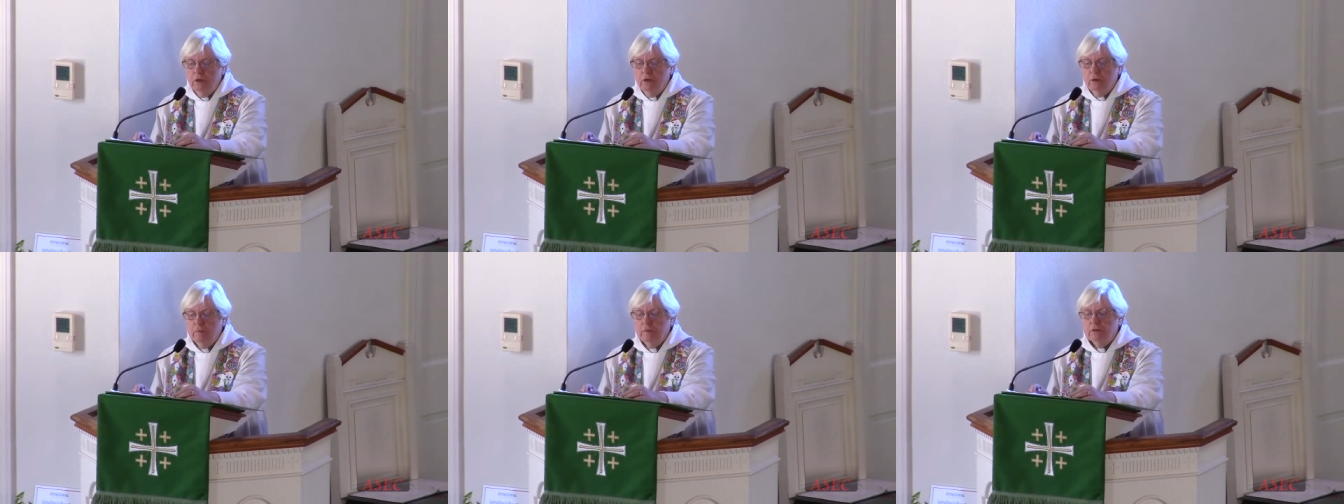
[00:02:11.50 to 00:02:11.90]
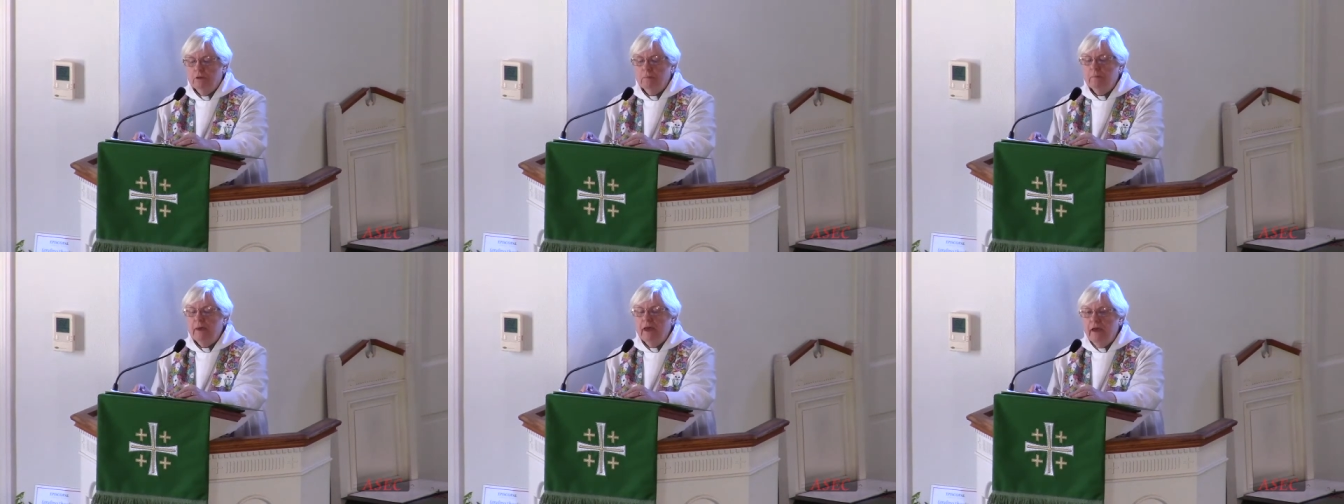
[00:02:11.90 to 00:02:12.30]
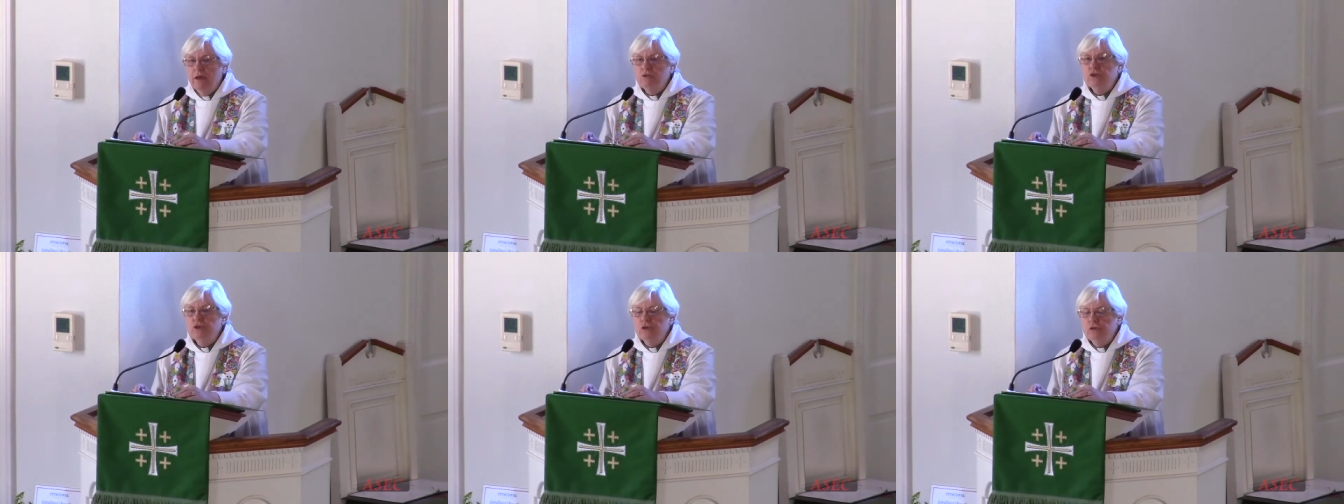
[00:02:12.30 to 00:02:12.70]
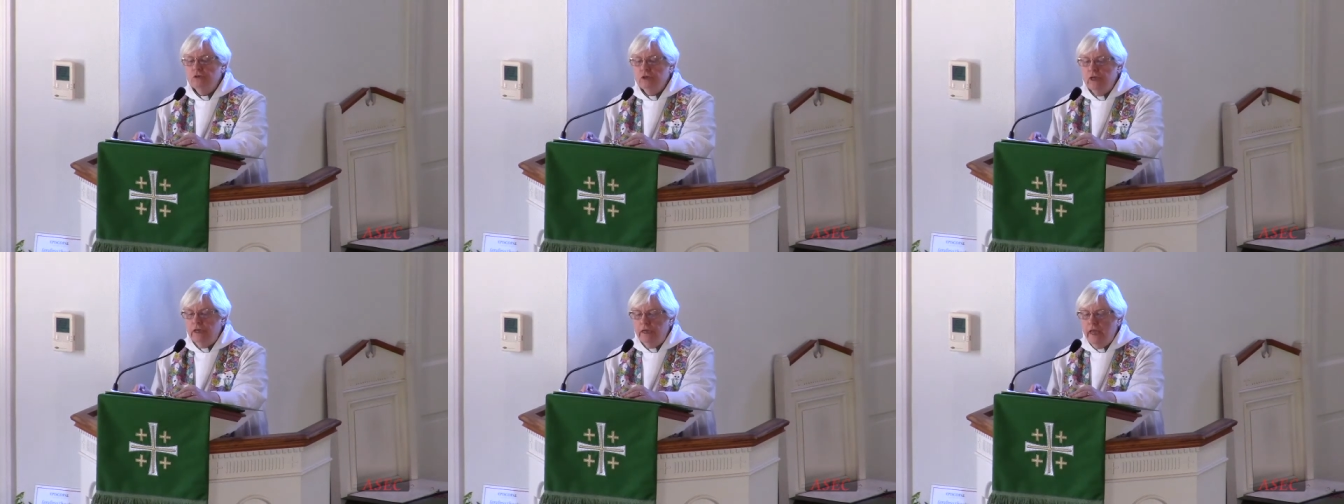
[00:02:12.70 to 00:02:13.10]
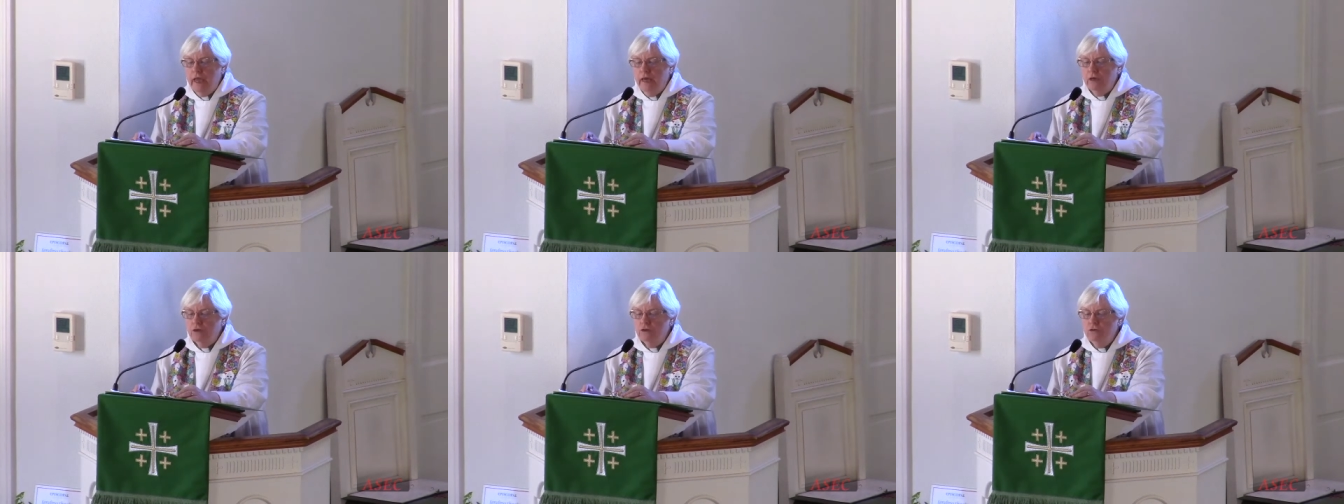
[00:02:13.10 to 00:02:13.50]
but the passion and
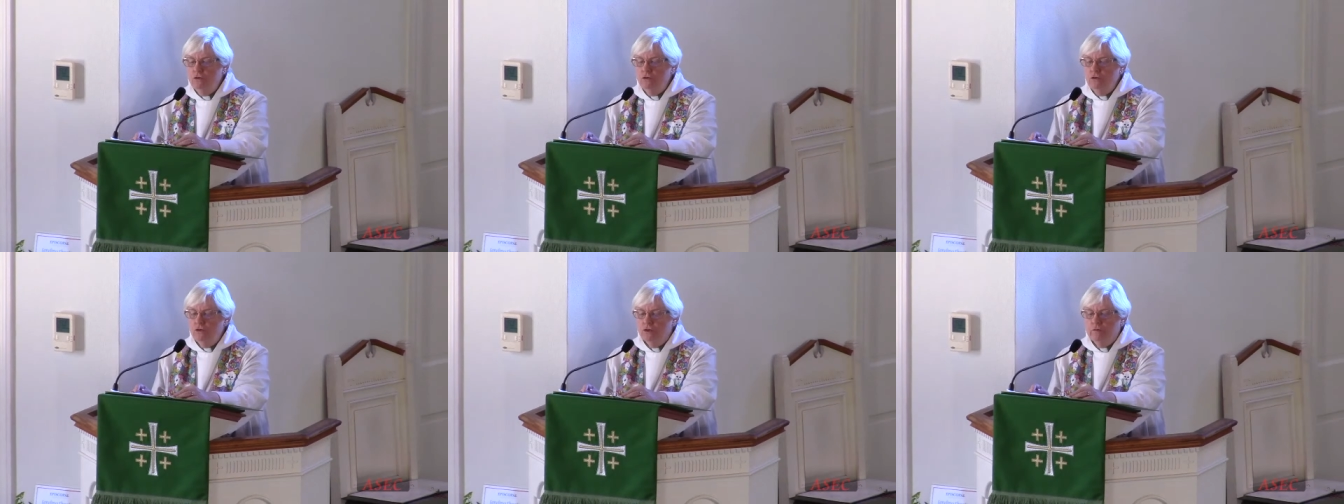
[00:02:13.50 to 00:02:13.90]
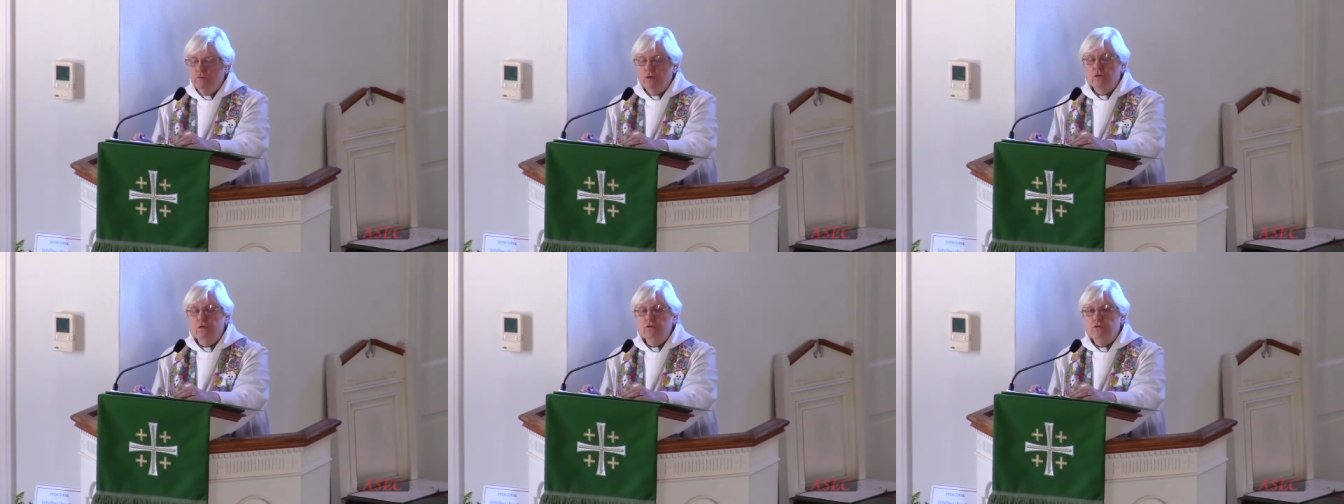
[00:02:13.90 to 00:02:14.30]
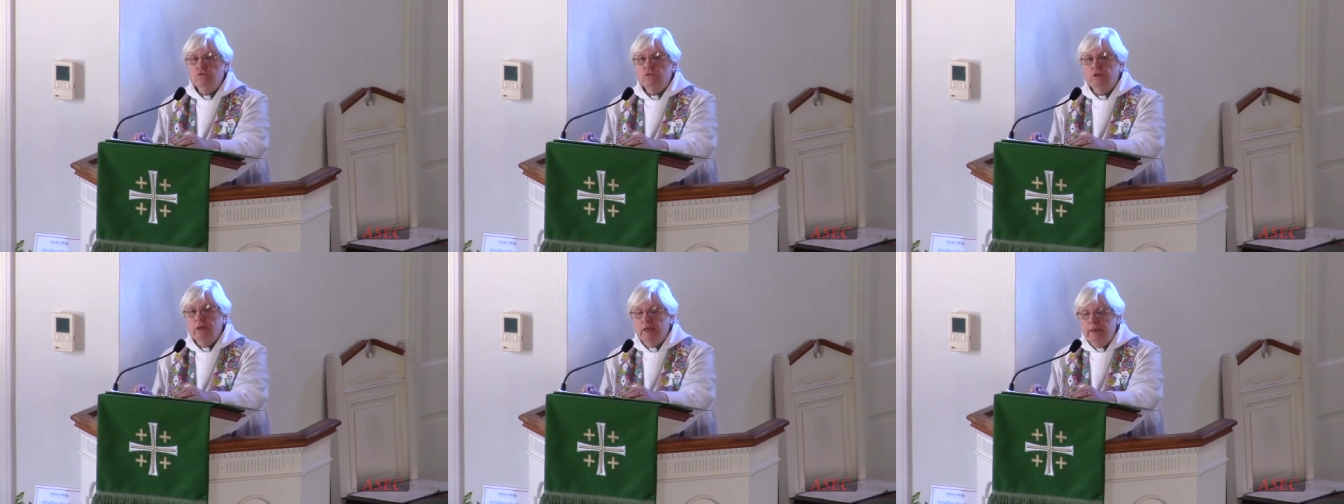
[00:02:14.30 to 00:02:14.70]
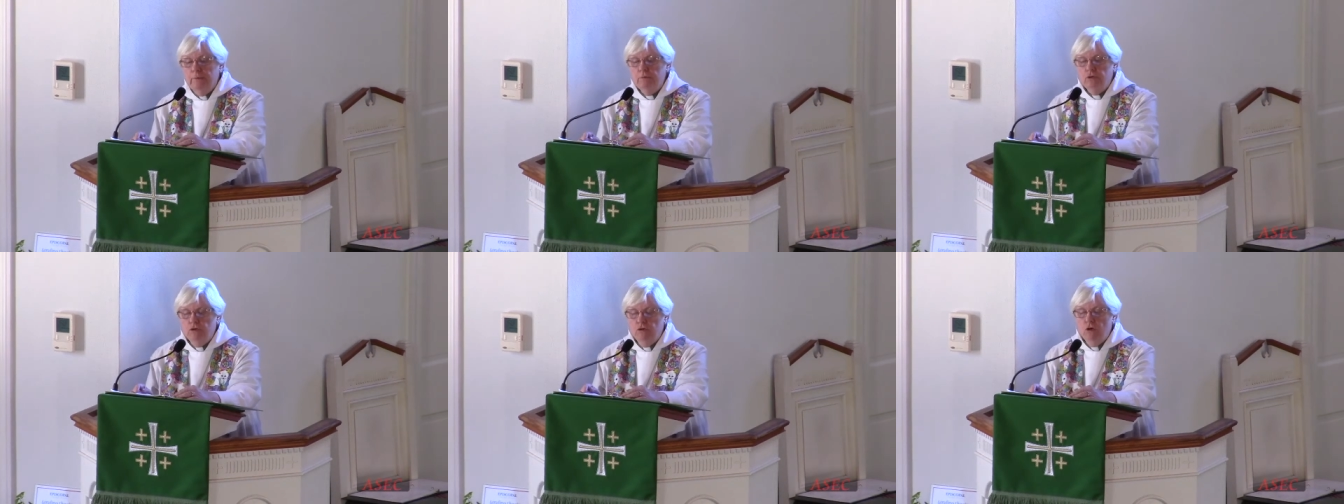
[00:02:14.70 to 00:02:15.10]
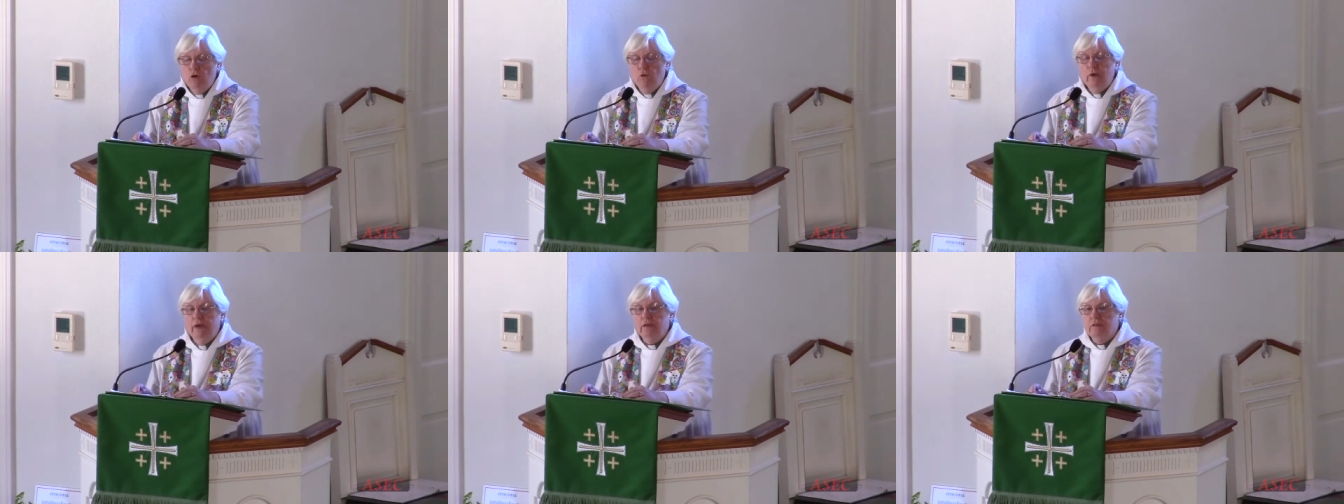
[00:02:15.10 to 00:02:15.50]
attitudes of those who claimed to
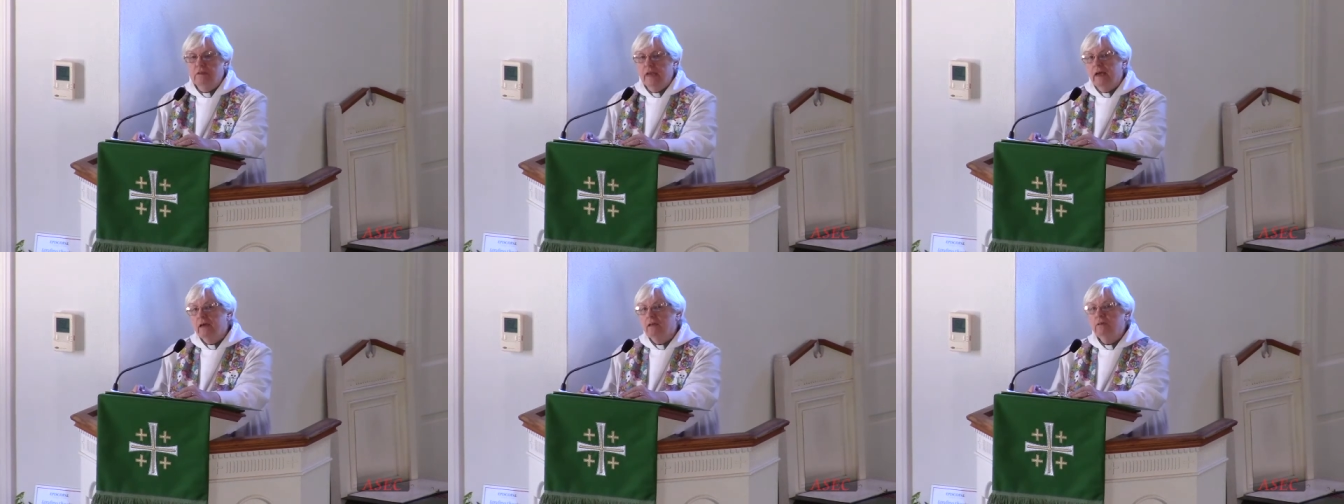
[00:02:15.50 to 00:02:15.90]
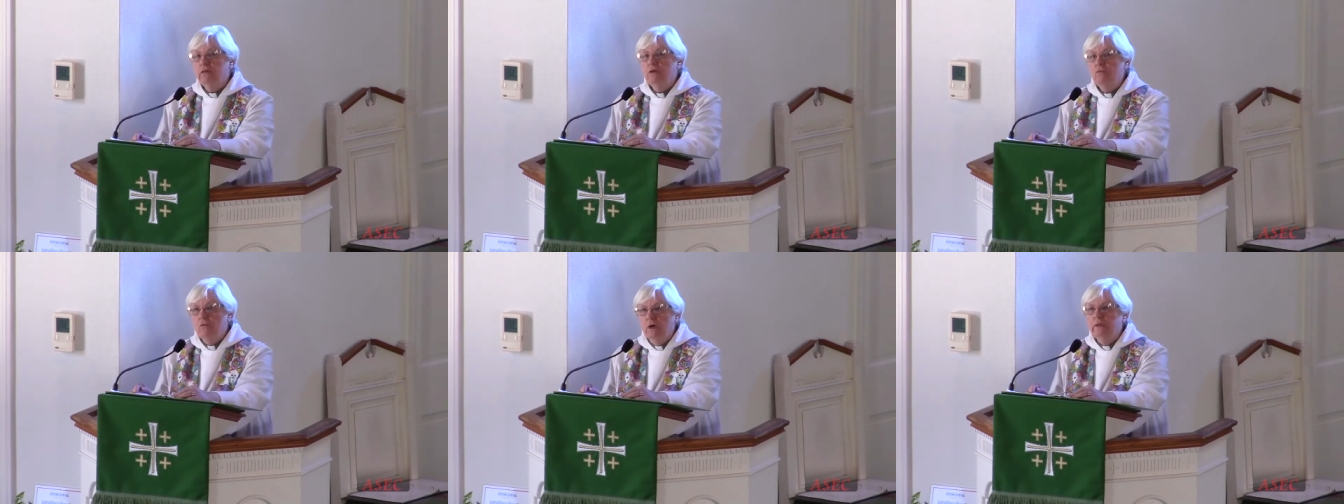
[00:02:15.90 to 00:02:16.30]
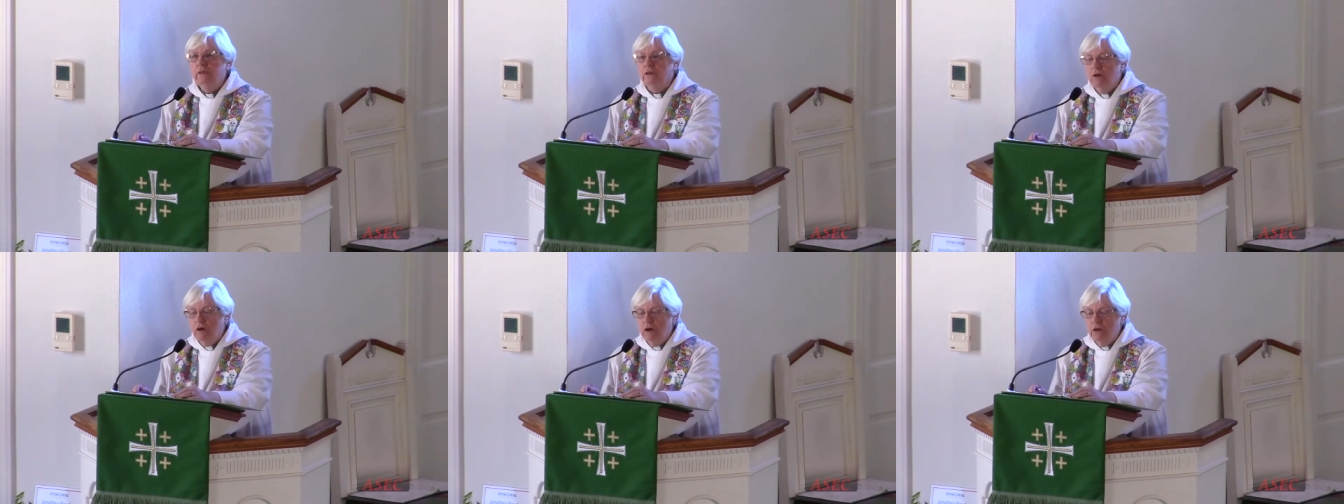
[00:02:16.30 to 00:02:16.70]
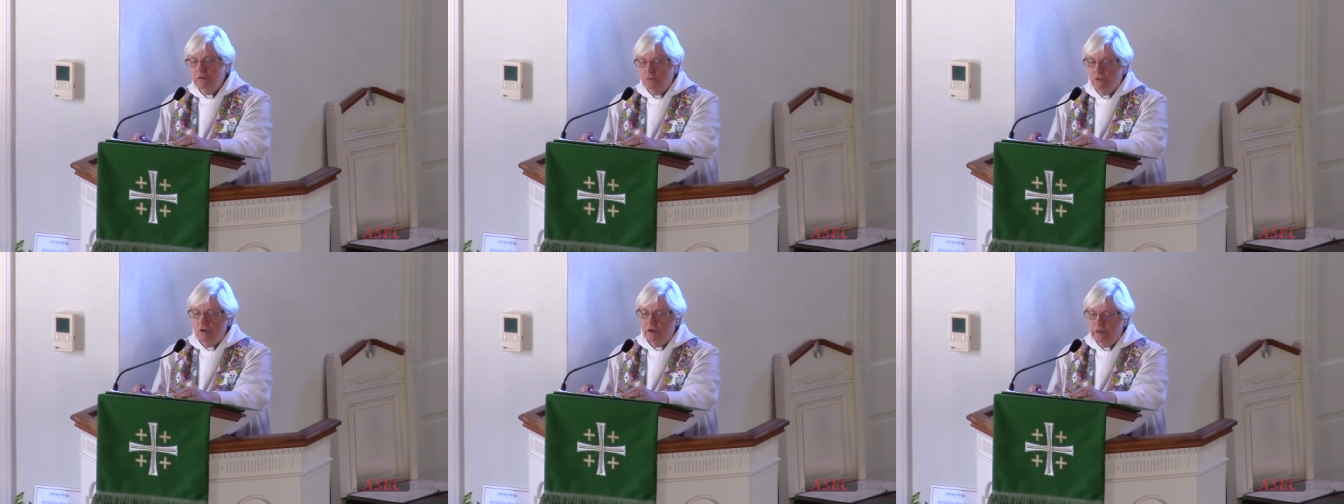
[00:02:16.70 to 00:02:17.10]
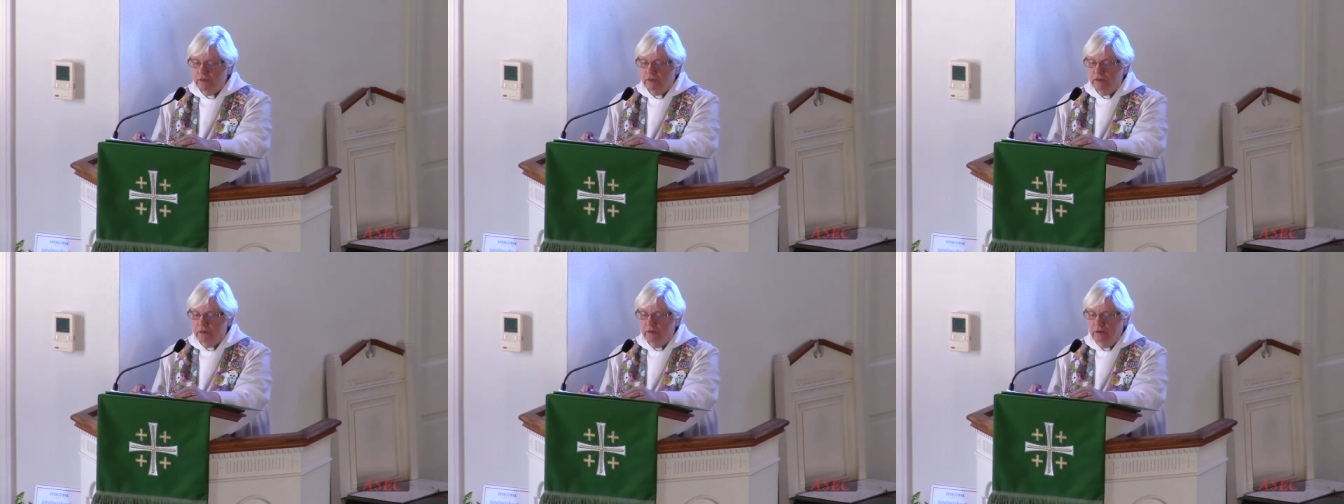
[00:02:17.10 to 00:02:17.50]
know exactly what God
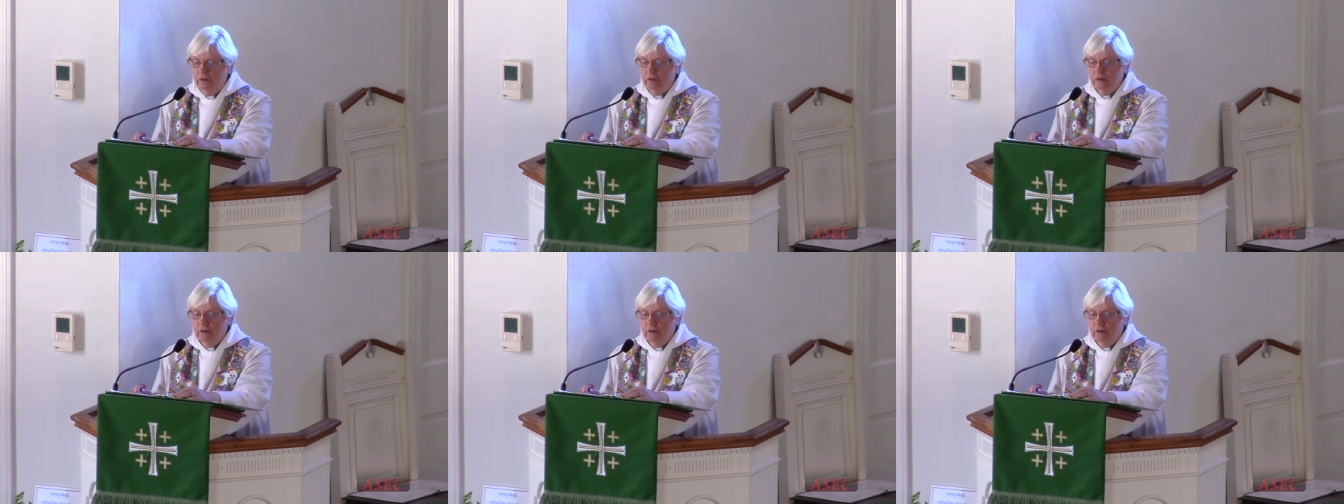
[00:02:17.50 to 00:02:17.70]
wanted